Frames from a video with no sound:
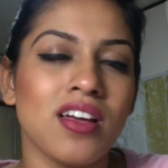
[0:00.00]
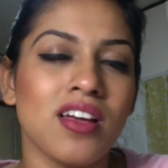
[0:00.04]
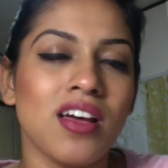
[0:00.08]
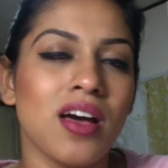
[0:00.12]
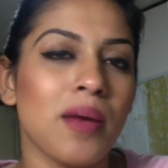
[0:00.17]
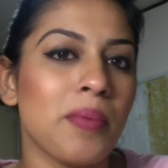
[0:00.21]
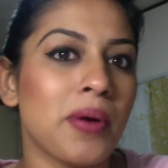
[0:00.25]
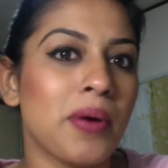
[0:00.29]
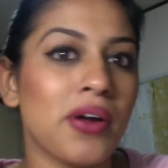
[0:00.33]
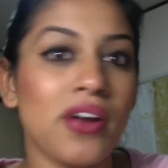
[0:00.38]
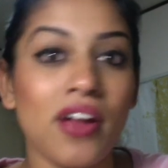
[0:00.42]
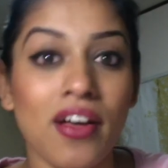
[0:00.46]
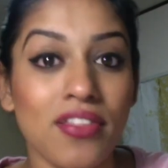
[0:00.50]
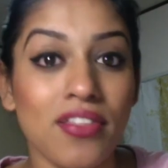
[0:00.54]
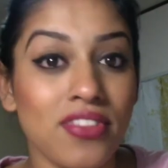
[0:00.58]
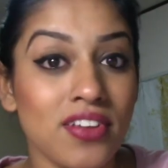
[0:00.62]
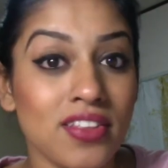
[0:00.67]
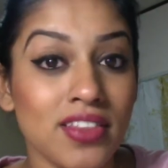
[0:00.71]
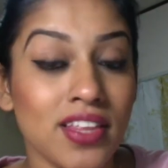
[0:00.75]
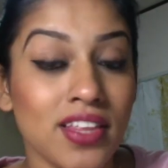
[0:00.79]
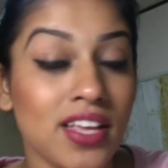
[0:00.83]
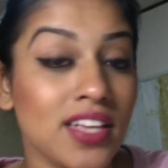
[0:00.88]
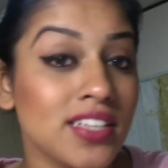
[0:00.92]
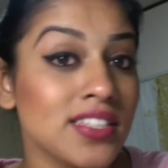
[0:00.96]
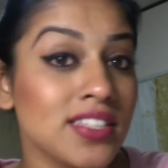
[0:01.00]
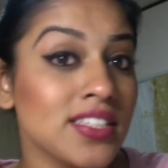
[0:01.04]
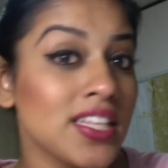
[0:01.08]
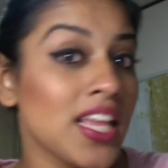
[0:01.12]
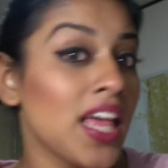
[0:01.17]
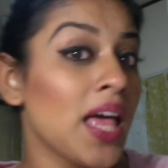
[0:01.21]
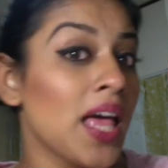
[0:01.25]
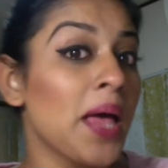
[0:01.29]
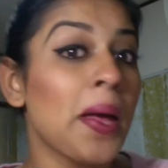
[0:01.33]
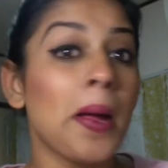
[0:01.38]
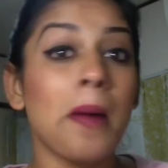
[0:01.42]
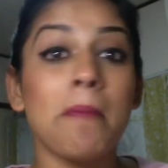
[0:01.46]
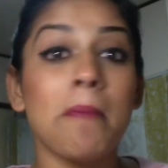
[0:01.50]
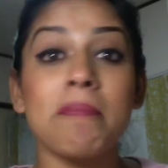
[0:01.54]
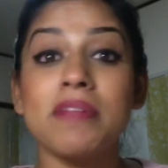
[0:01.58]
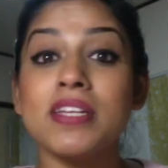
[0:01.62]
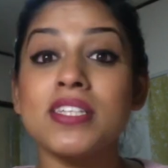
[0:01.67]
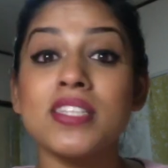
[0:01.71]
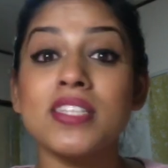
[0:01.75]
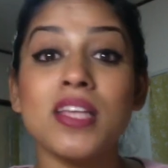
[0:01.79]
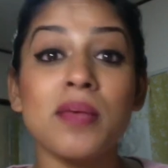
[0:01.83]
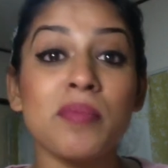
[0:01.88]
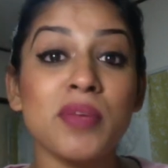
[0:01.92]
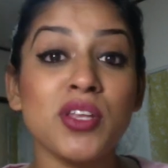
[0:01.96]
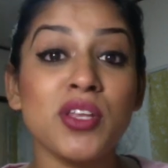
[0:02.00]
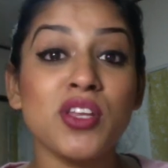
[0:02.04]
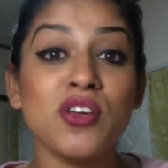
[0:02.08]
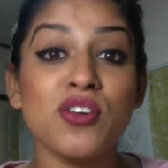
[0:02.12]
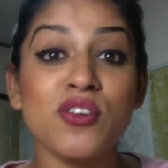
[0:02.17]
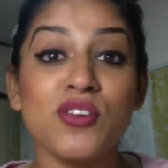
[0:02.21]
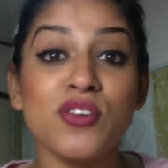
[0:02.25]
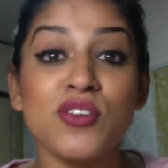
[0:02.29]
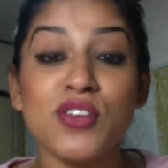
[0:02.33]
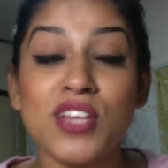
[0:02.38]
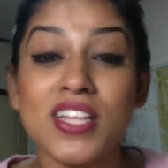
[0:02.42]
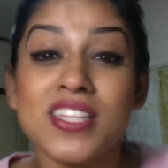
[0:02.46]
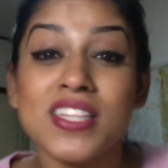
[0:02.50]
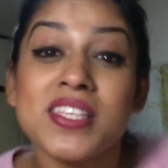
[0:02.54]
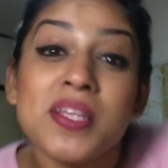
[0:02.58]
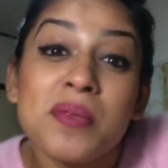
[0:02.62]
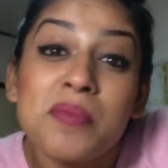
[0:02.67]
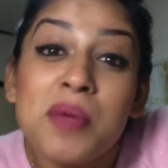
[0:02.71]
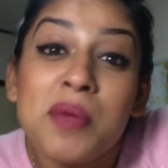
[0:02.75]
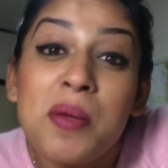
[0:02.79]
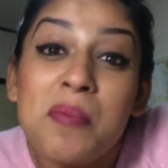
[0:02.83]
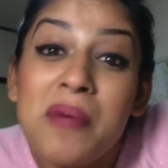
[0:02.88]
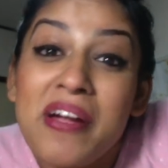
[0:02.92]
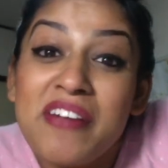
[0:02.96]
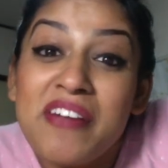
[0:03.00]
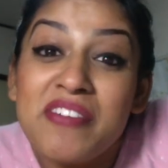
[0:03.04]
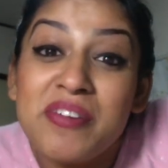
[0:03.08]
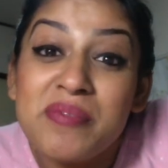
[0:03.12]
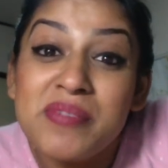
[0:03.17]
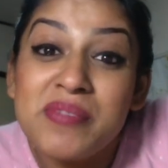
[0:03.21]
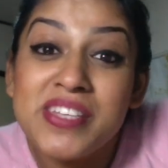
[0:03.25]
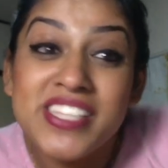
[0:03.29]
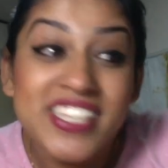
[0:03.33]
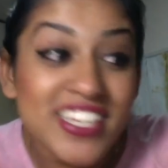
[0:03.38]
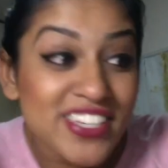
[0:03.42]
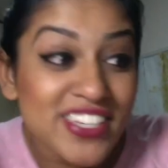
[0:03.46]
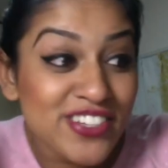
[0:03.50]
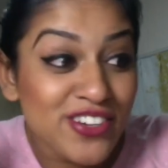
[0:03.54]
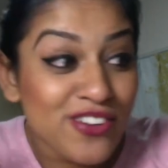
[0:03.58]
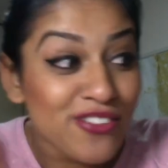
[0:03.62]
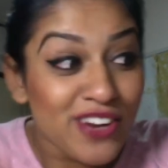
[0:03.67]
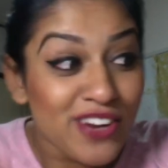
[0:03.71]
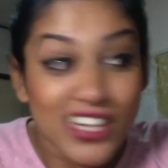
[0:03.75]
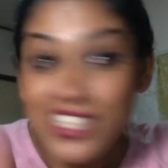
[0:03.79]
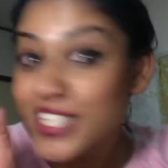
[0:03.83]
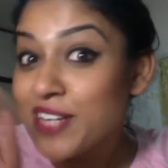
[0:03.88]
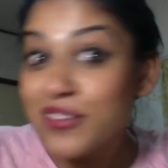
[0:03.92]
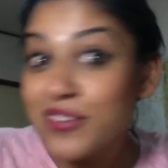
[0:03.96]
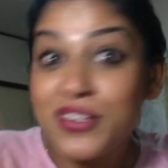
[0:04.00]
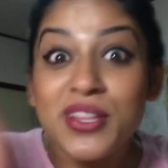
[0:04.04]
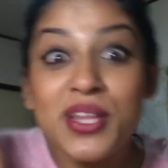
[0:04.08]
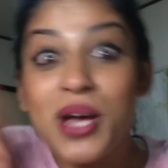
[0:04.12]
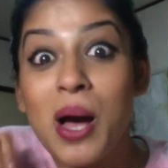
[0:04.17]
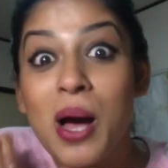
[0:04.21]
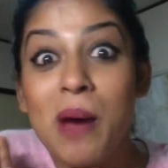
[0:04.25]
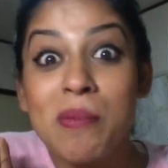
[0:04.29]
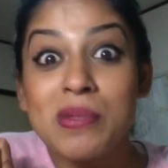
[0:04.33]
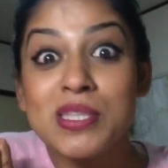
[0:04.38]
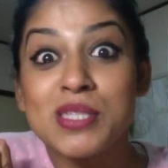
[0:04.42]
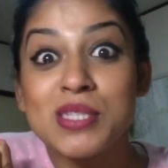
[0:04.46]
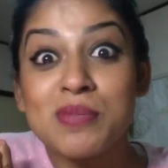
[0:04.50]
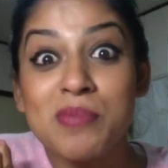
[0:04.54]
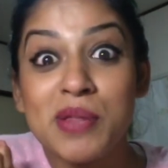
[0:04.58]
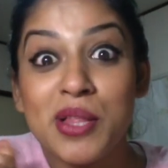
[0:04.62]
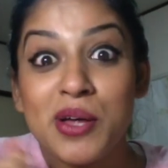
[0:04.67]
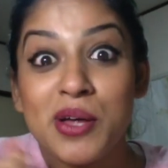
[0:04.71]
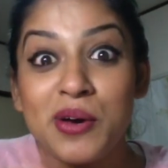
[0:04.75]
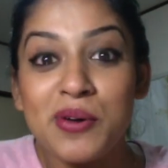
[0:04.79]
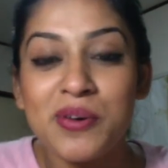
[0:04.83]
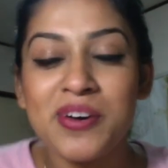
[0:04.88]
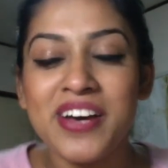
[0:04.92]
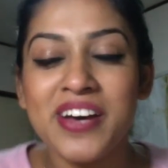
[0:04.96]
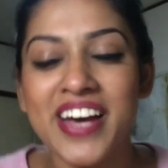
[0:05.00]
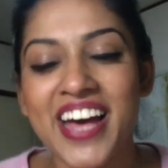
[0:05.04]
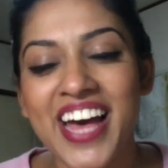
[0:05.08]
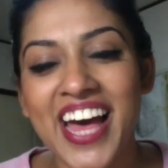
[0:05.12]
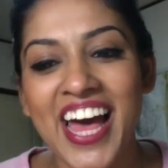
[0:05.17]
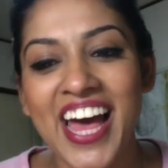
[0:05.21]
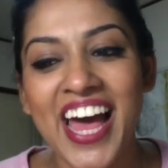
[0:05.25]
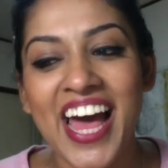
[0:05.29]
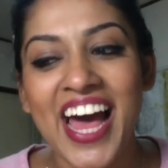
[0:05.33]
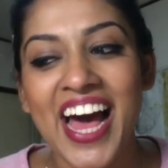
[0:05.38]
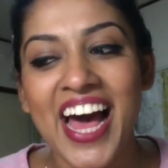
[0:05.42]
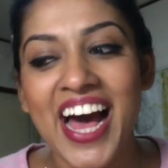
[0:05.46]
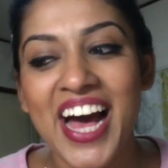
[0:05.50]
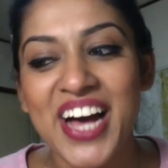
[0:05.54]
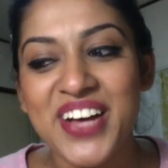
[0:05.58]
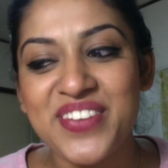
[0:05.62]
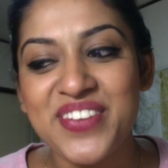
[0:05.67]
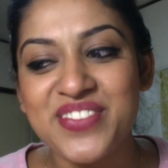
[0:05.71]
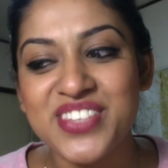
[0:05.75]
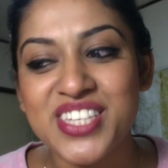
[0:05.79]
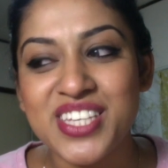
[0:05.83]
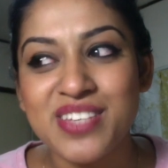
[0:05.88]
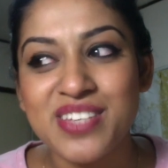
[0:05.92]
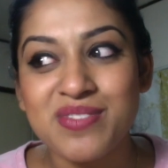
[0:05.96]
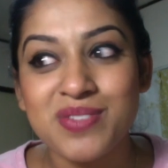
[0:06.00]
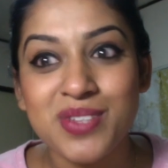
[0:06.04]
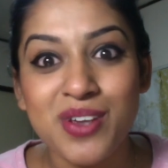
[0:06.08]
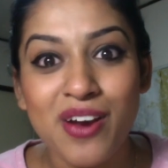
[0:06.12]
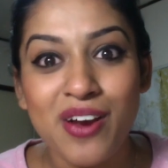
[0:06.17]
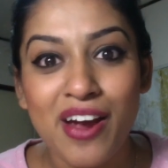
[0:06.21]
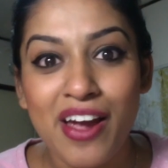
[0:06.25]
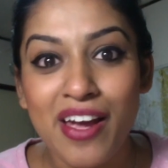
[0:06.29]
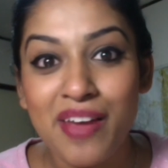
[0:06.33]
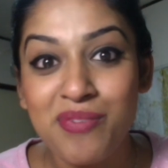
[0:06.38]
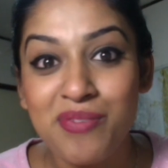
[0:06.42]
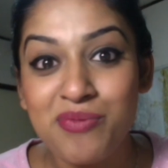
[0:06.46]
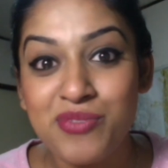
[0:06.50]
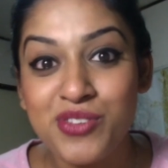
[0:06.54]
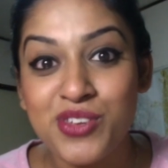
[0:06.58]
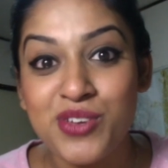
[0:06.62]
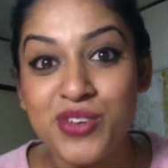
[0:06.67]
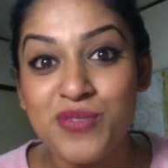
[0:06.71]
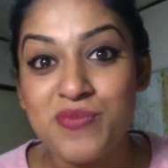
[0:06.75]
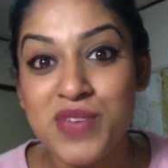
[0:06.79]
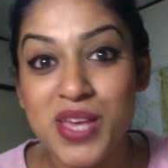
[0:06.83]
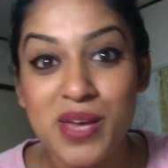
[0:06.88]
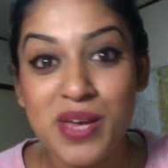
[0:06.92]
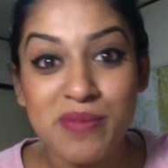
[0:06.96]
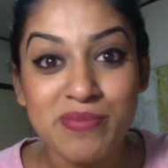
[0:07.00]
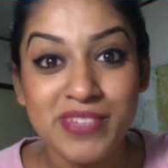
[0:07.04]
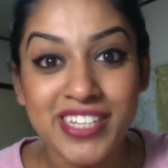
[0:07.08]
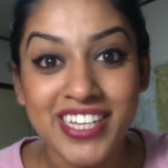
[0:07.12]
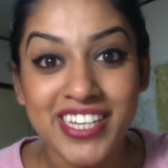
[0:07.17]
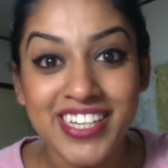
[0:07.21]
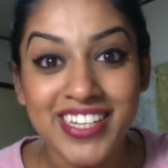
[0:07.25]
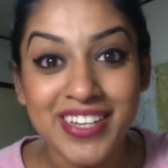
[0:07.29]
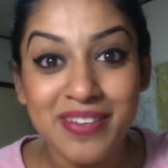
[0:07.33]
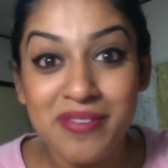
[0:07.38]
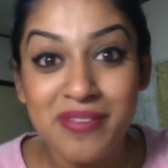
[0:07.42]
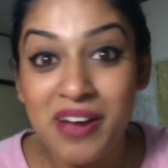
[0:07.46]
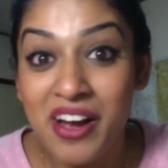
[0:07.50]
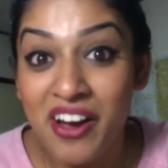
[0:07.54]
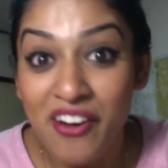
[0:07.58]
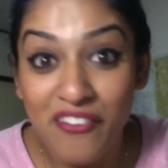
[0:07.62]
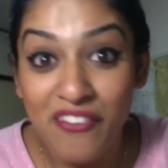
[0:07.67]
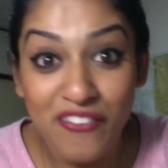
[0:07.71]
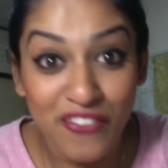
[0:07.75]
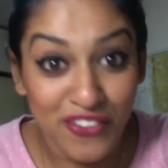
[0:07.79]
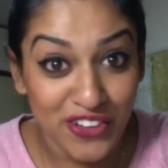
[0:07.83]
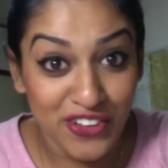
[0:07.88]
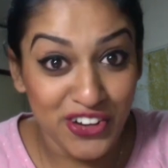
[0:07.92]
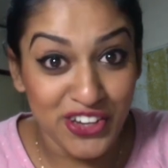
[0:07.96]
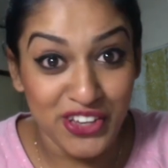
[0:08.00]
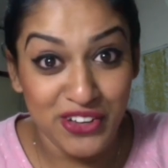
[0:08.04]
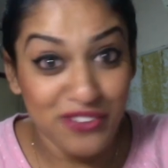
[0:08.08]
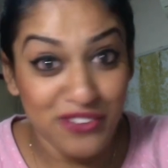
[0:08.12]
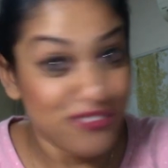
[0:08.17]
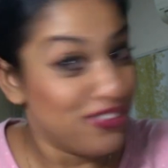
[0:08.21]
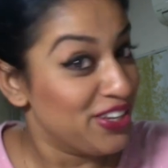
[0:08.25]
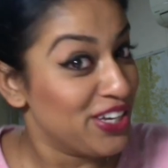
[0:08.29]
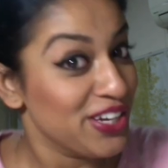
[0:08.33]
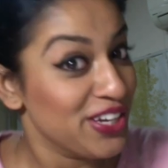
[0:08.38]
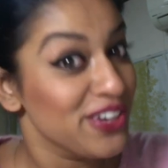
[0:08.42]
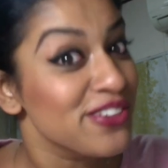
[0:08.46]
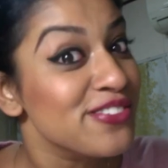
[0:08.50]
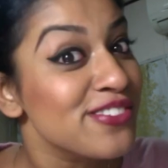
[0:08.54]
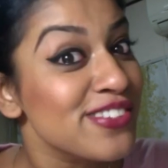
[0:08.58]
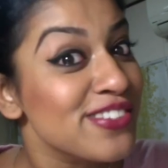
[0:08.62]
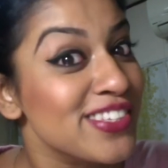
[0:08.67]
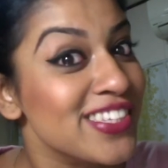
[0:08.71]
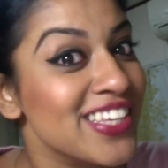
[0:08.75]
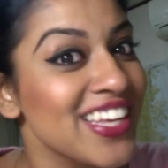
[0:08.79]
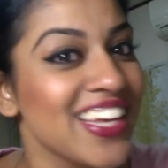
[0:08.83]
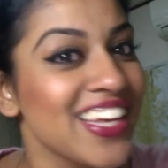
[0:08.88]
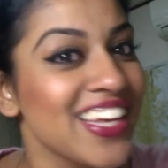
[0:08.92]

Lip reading: about other things, please let me know. You can send me a private message or write down in the comments below. Subscribe to be updated for new videos.